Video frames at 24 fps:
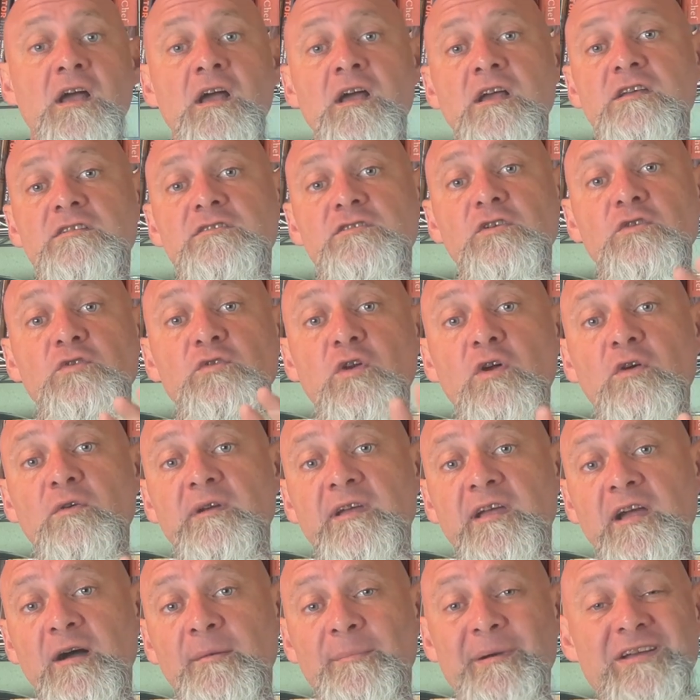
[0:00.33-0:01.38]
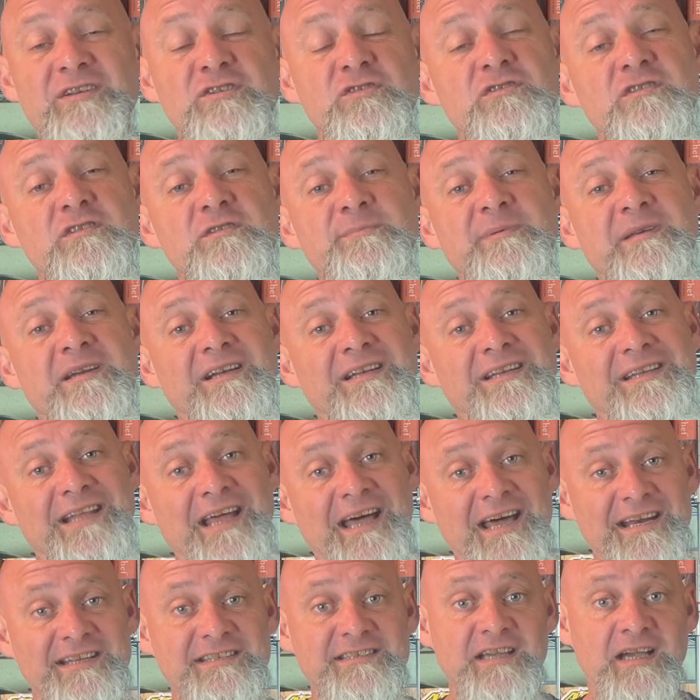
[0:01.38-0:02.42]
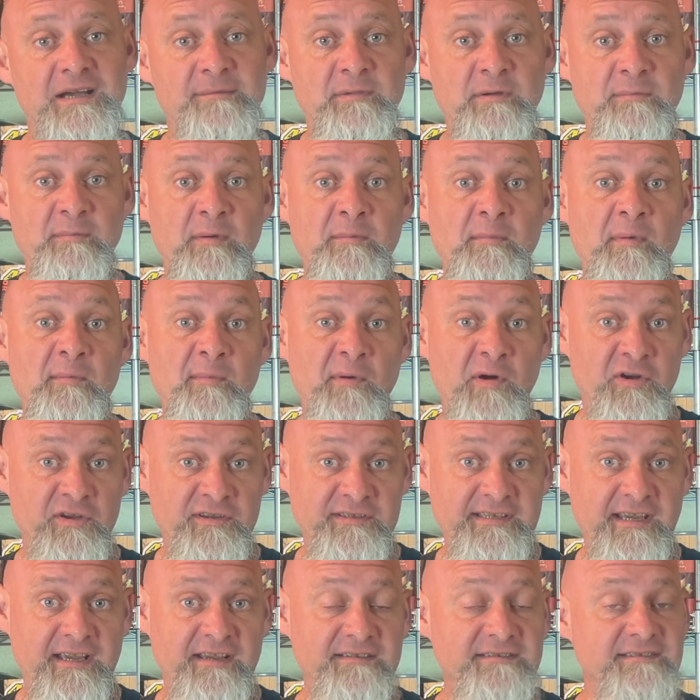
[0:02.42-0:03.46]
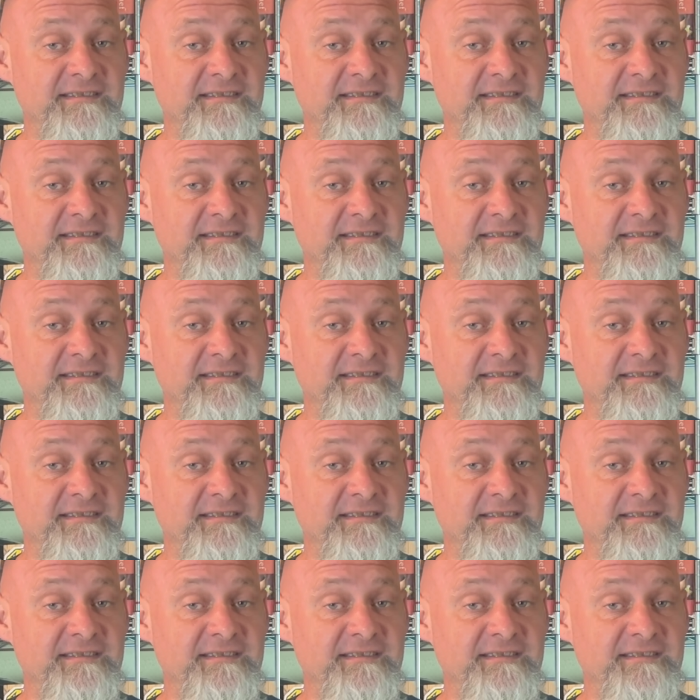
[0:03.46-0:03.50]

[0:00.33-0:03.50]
So growing up, I used to spend a lot of time at my mom's house.